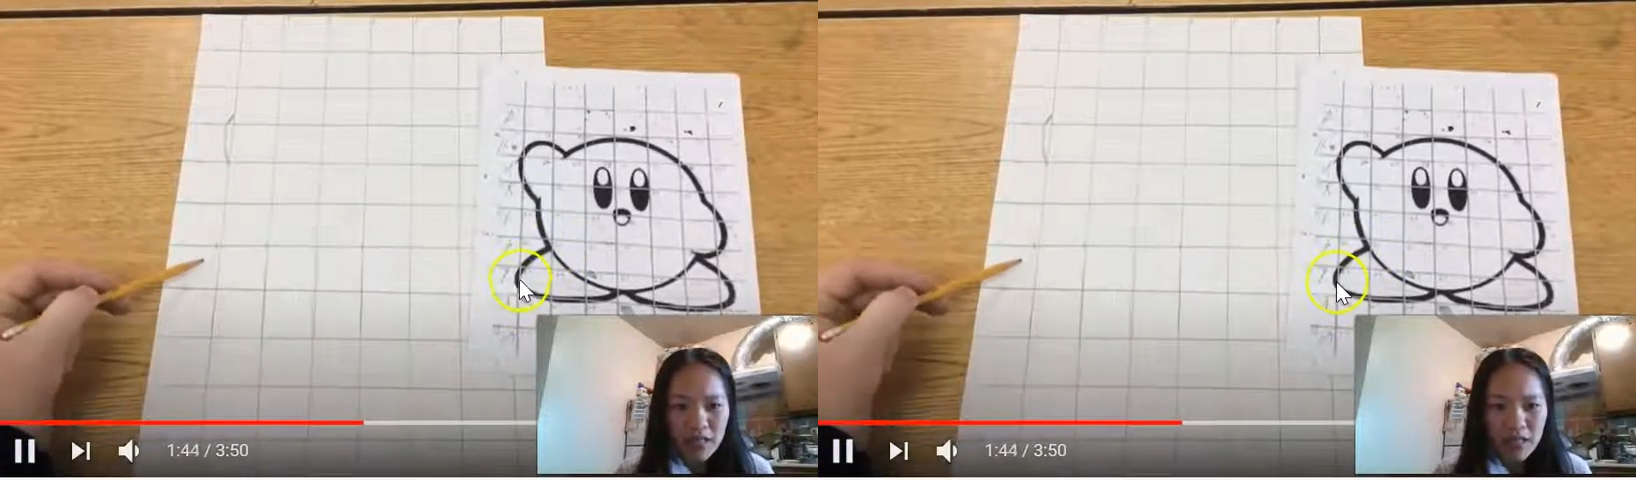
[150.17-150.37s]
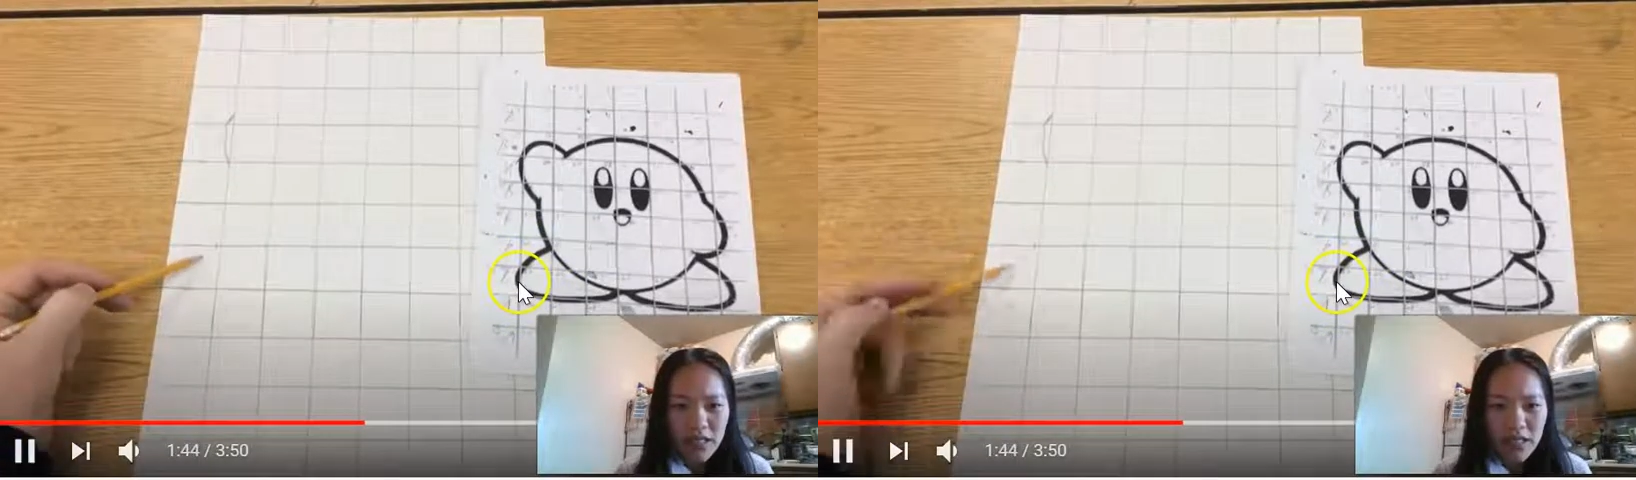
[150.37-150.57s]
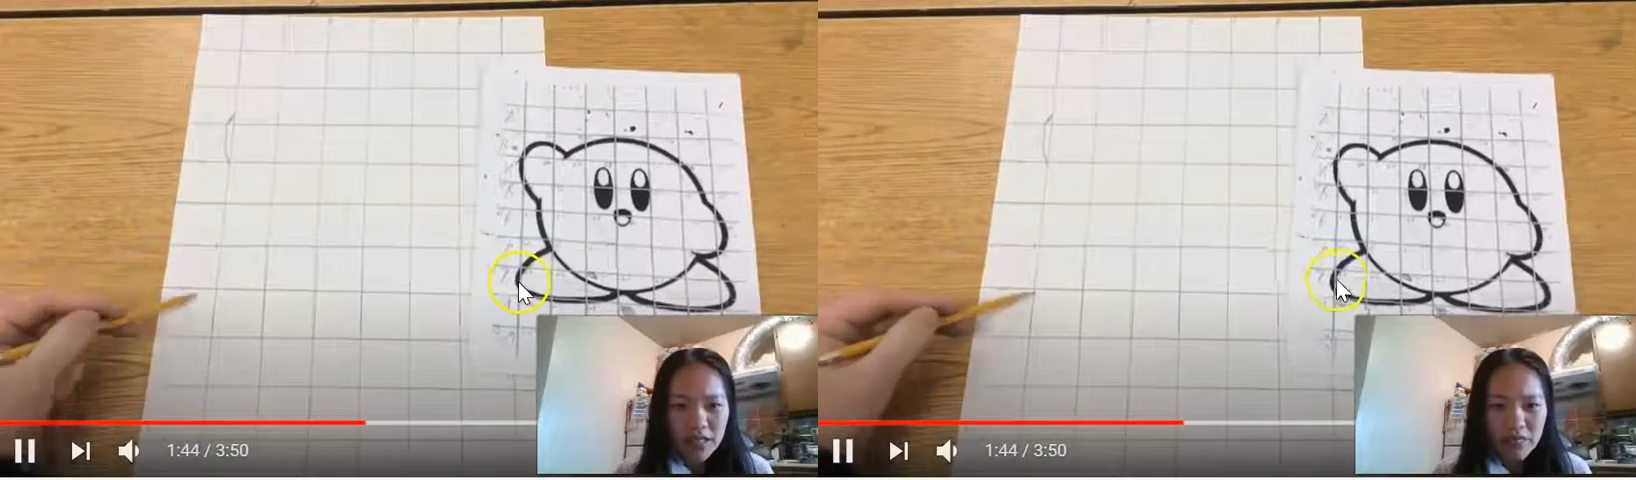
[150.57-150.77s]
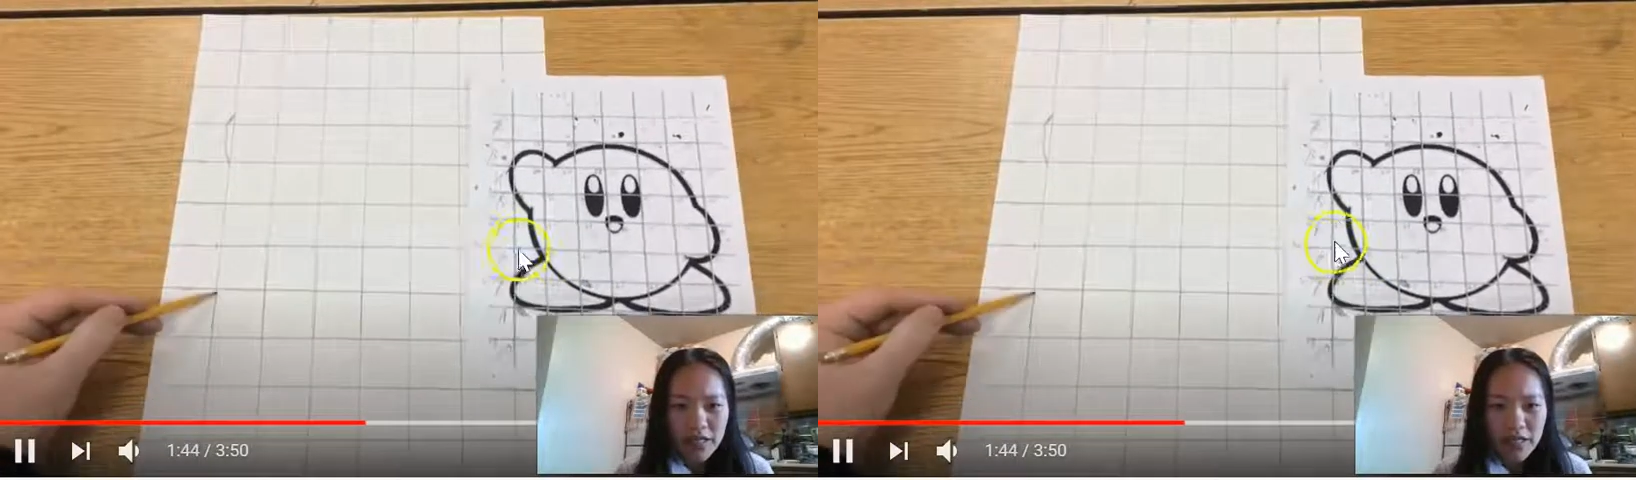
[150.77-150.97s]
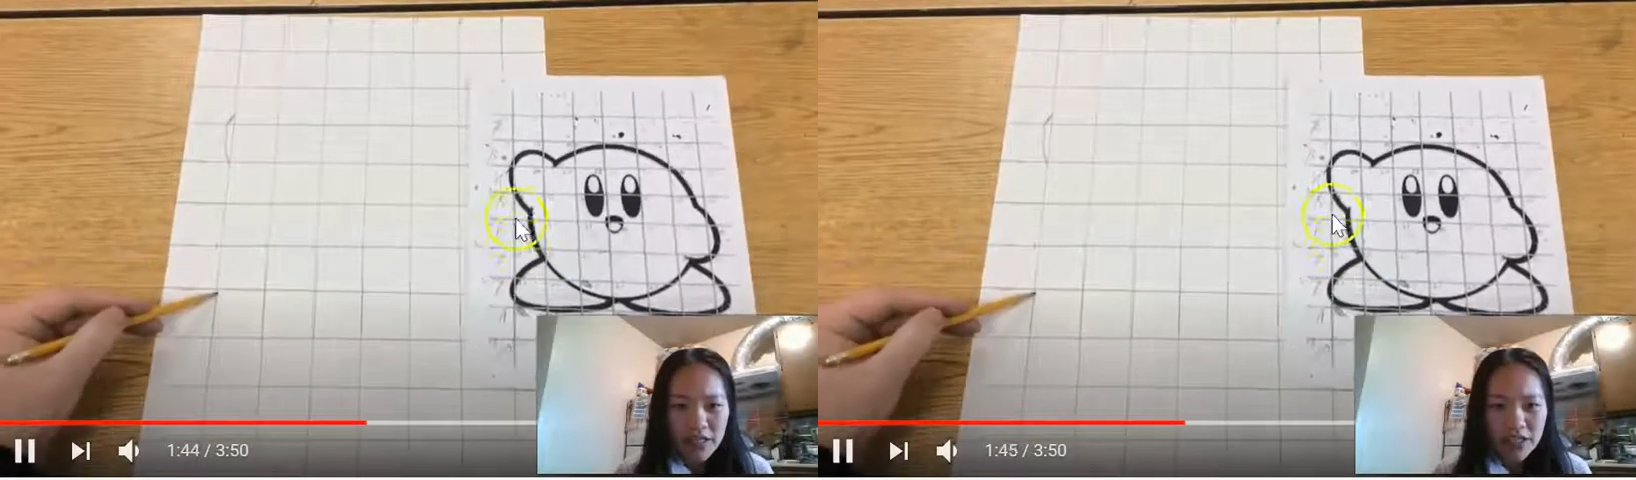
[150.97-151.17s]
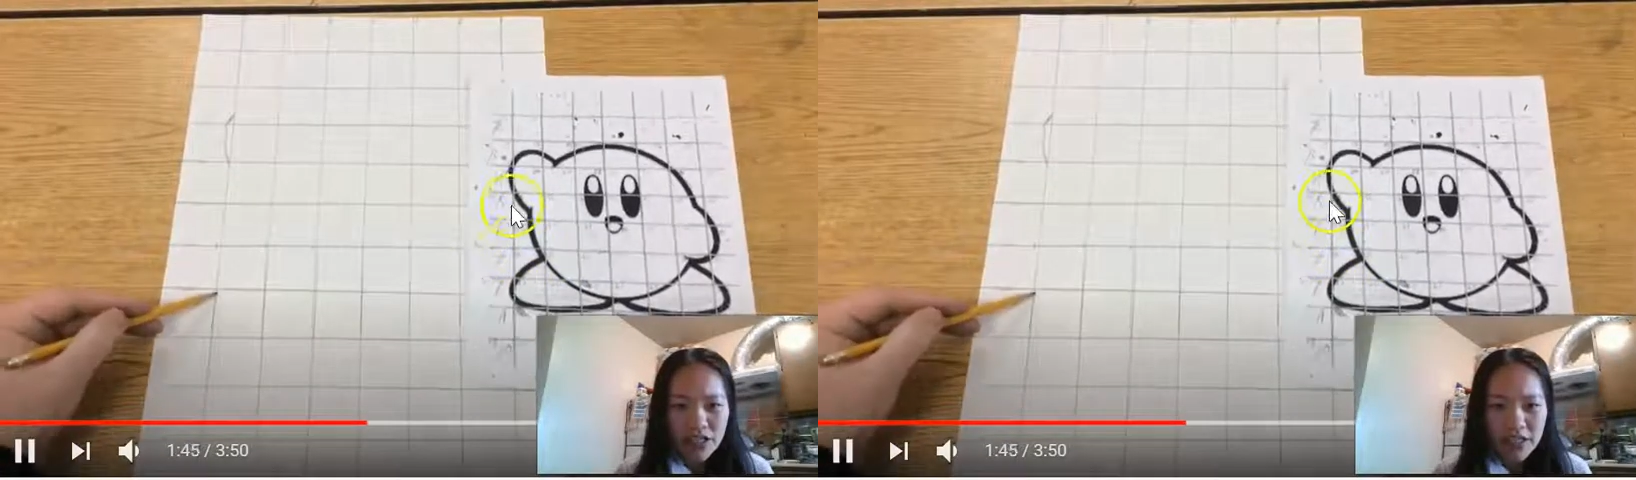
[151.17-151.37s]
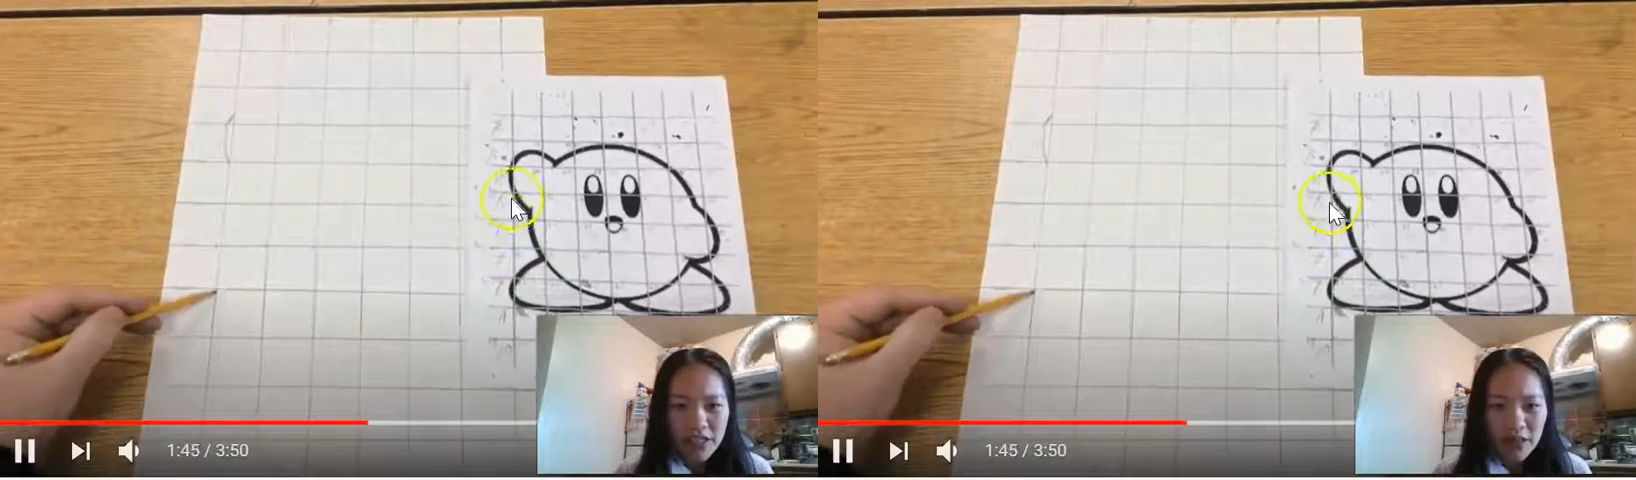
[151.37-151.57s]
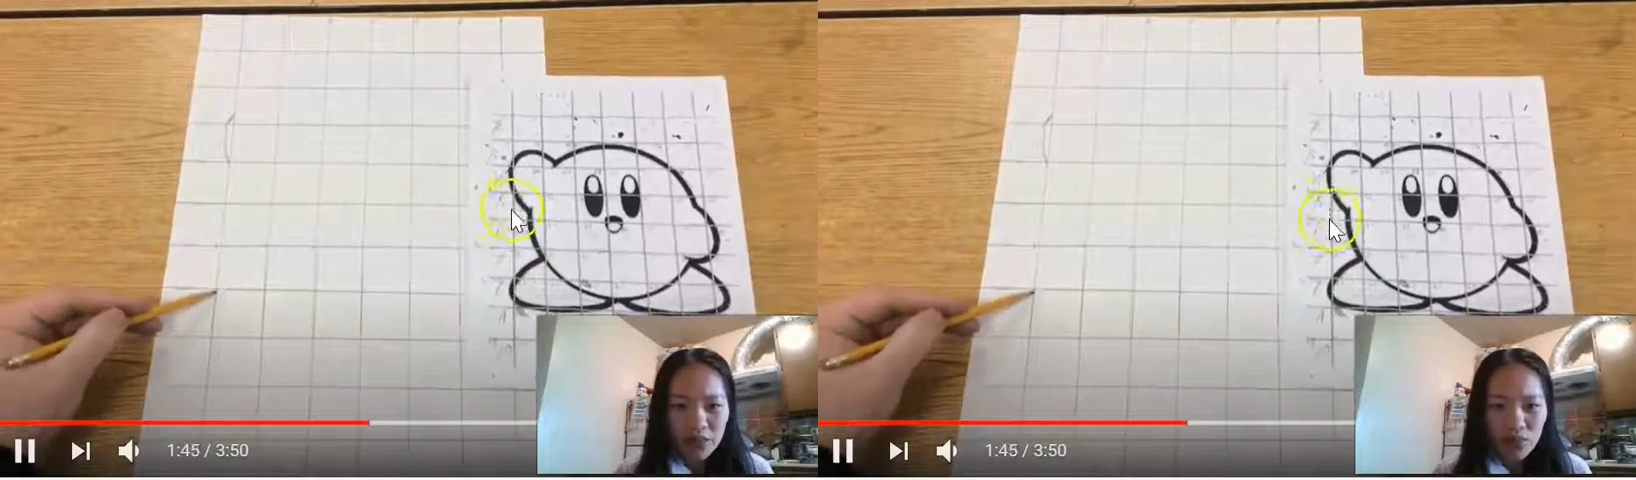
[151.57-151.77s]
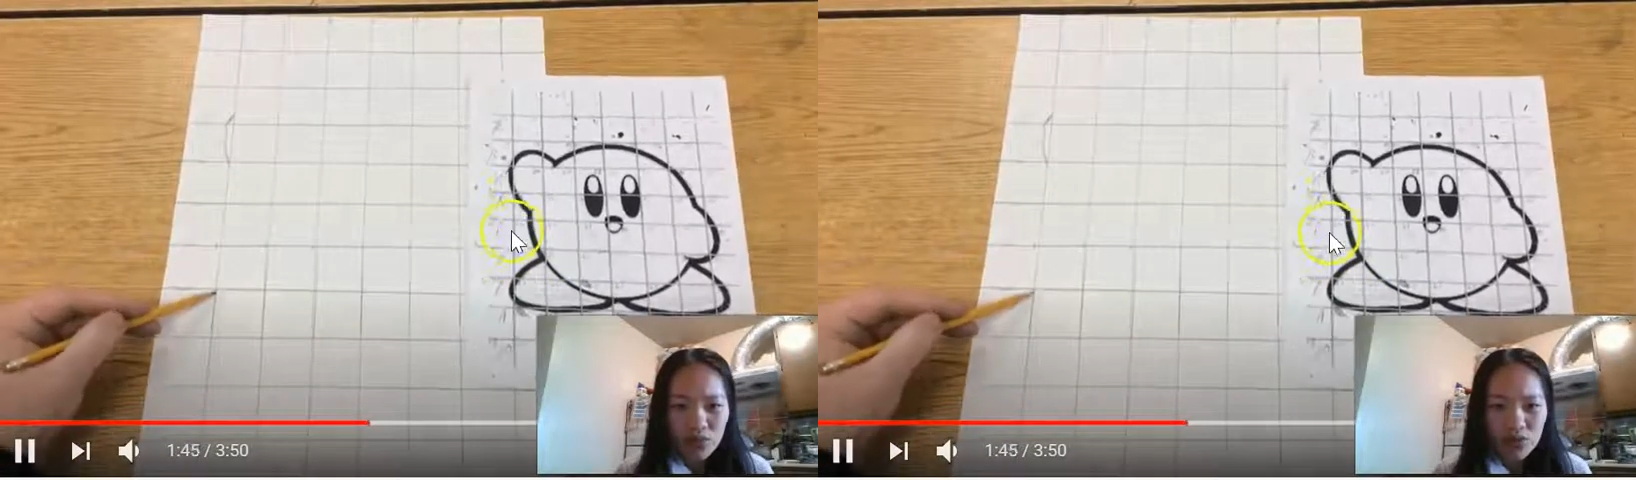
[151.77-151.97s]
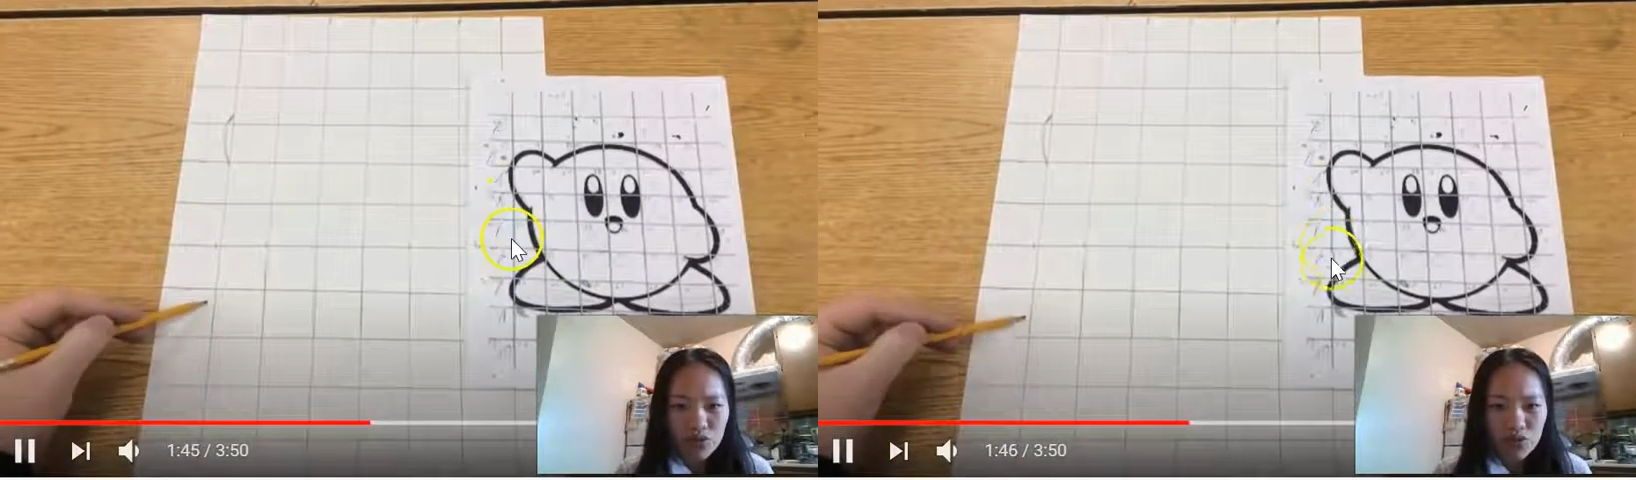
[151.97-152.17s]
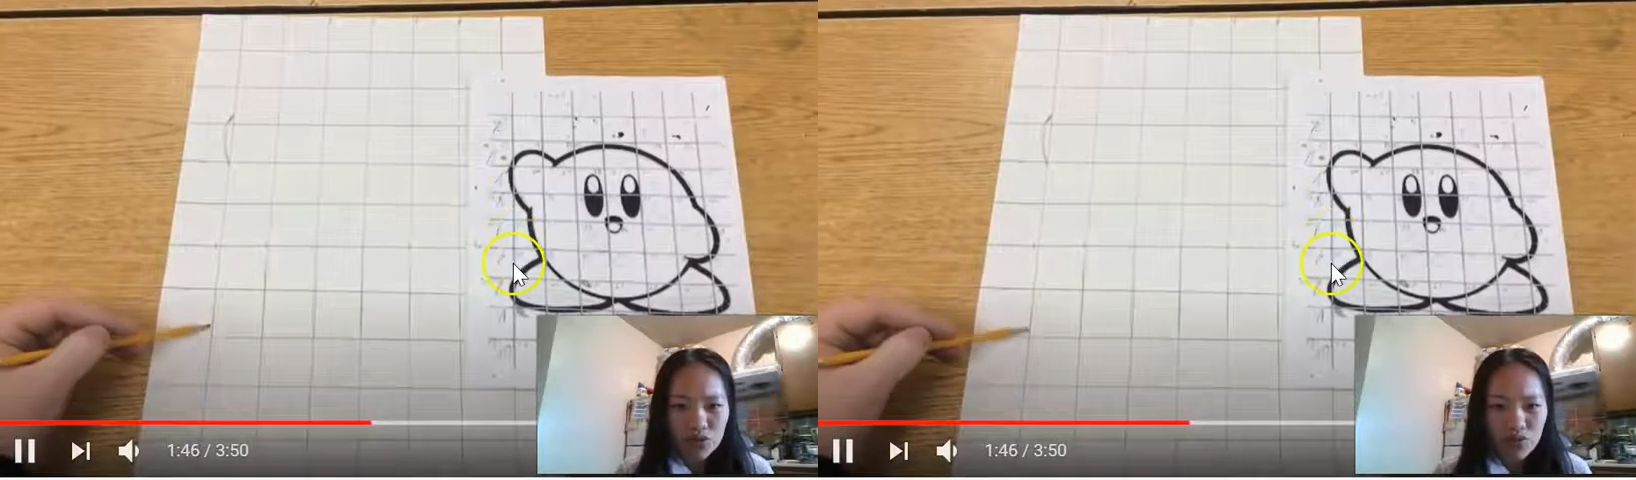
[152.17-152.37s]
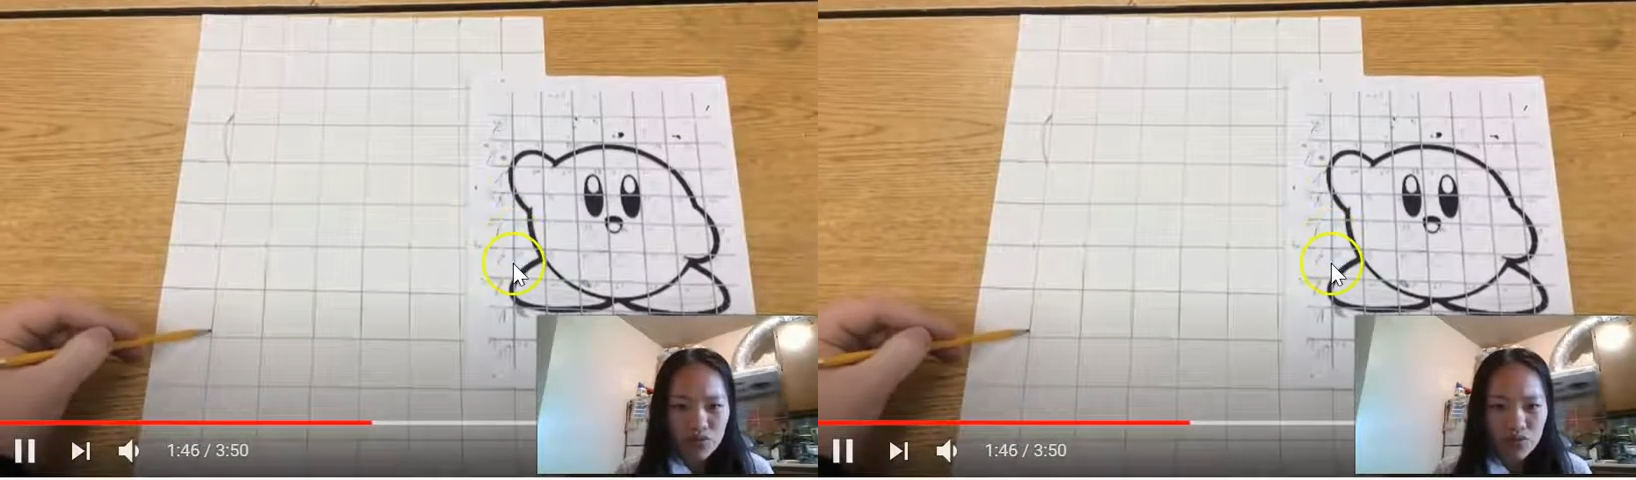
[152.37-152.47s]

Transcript: leg right here, she counts 1, 2,